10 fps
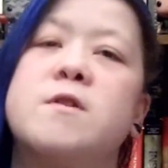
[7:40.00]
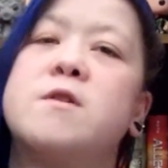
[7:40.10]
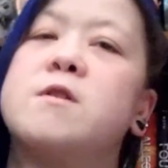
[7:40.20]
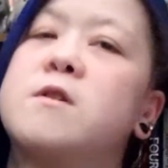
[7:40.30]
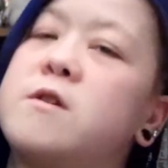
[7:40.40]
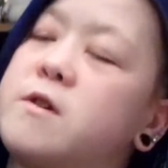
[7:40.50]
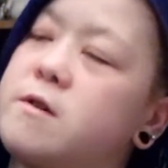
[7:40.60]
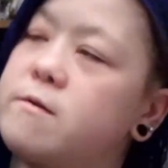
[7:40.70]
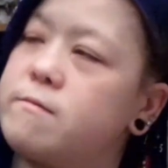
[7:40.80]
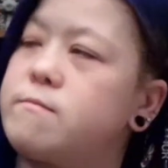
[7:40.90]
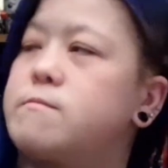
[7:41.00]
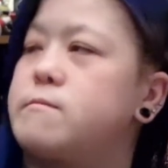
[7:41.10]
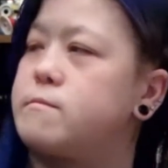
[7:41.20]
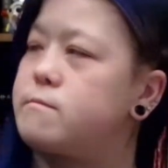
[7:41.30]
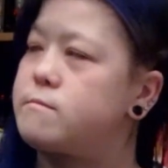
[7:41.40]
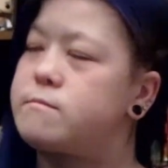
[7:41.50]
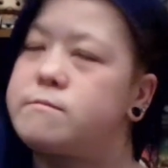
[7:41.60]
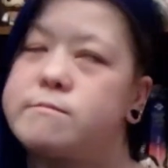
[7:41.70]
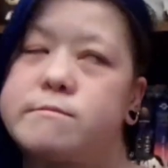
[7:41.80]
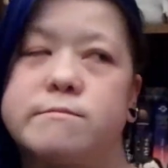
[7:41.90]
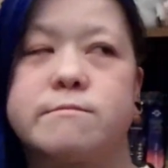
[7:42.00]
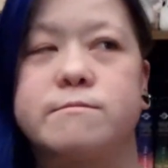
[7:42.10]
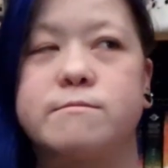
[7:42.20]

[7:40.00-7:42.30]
[no speech]